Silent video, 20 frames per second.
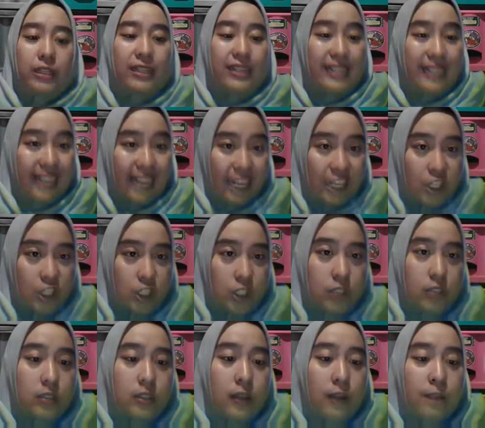
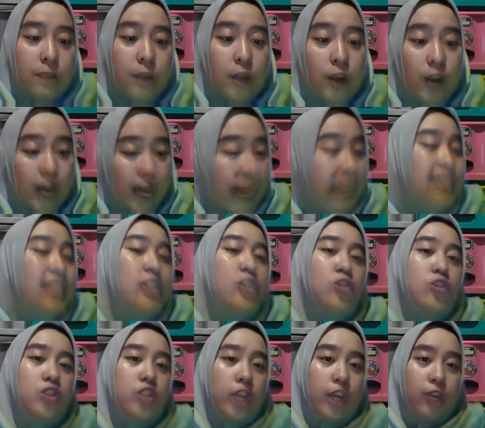related
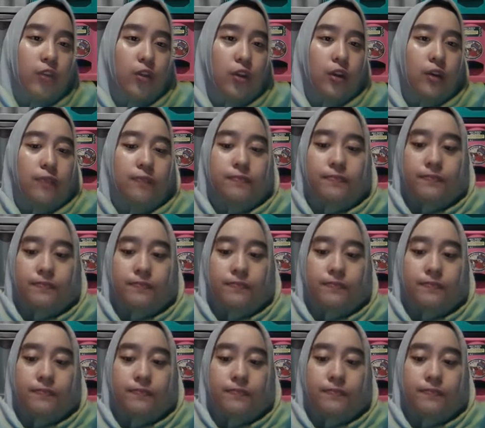to gender.